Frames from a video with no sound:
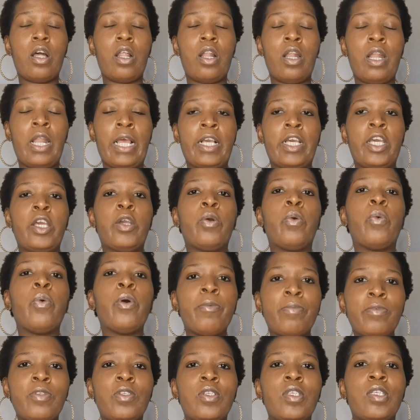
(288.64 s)
like
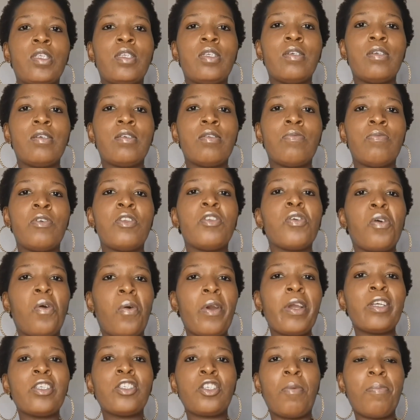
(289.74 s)
equipped when you're
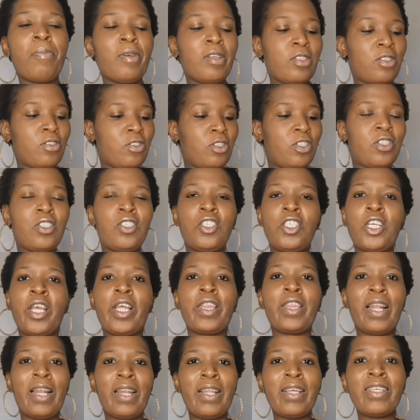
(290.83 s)
going shopping to just check
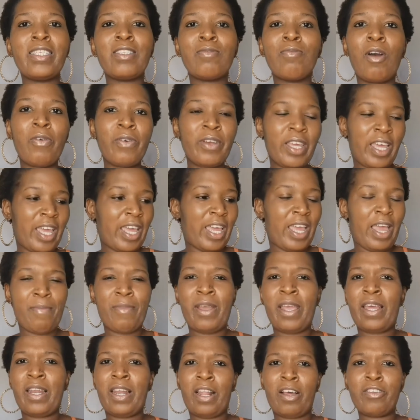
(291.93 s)
the list about, okay, am
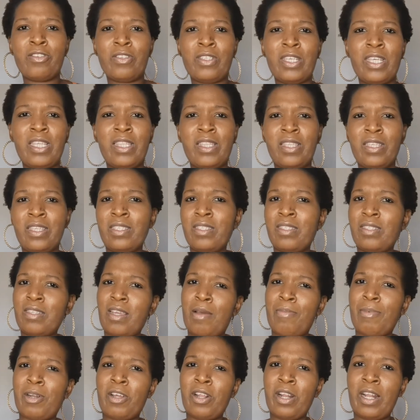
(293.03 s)
I allowed to eat this?
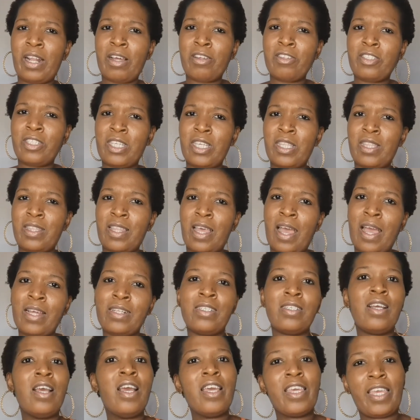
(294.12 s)
Am I not allowed to eat that?
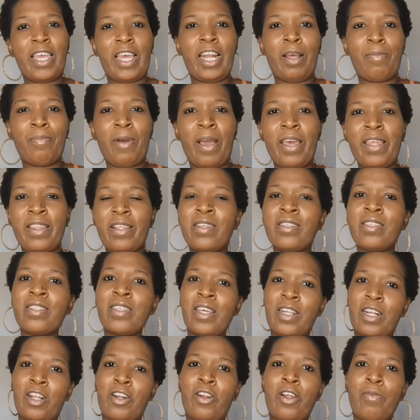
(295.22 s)
Can I buy this?
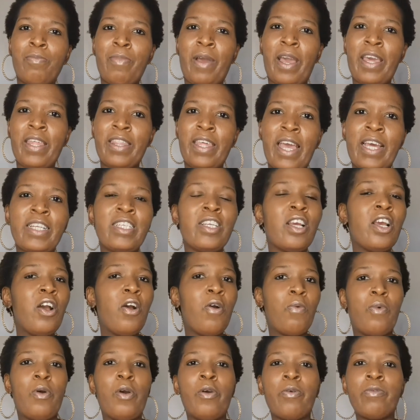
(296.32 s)
Can I not buy that?
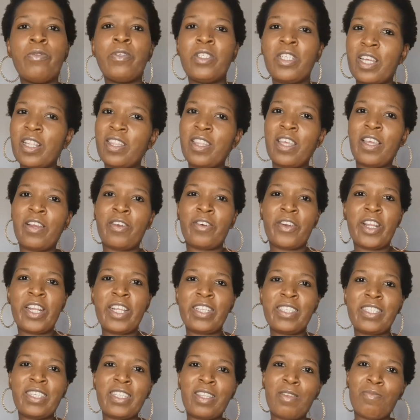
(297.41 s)
Whoa, check the
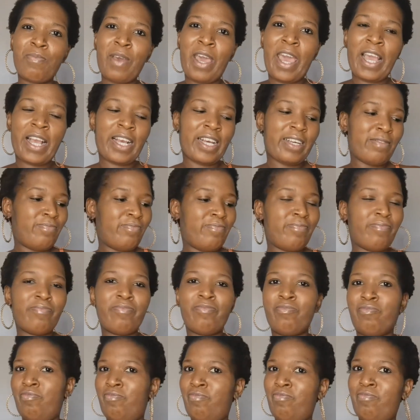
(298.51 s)
ingredients at the back.
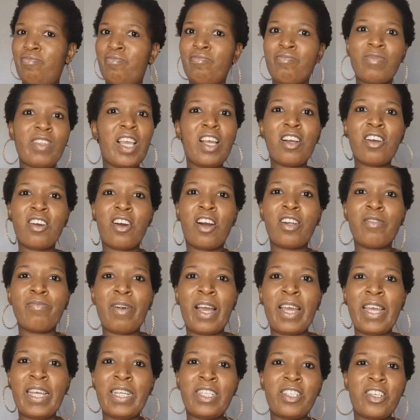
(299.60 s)
Can't
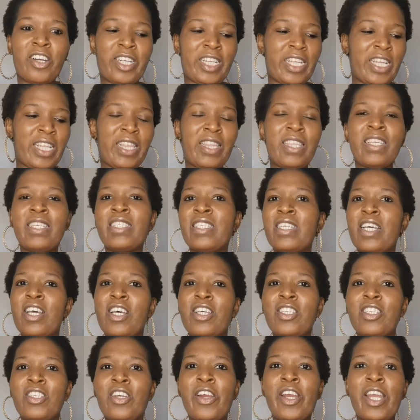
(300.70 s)
buy it, can't eat this.
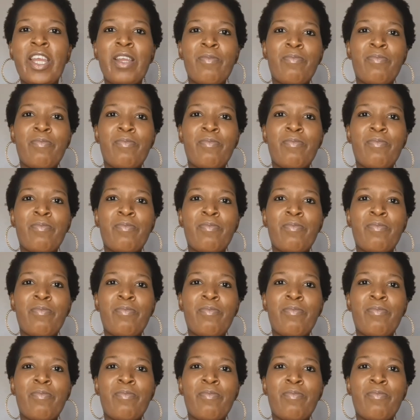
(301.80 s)
Sorry,